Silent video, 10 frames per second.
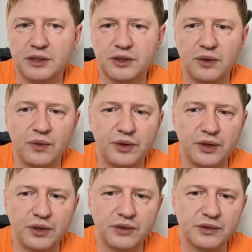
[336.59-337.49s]
so you're
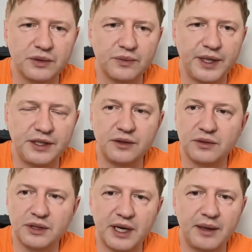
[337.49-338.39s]
not wasting your
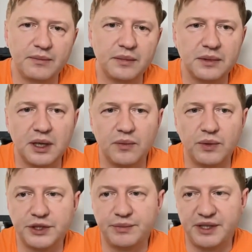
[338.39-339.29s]
time uh,
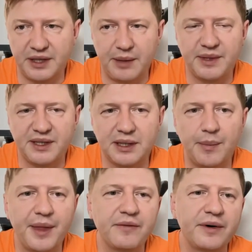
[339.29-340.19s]
watching me typing
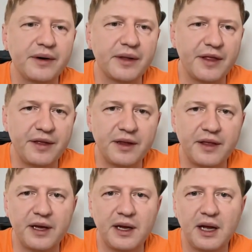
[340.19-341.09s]
something very lengthy thing.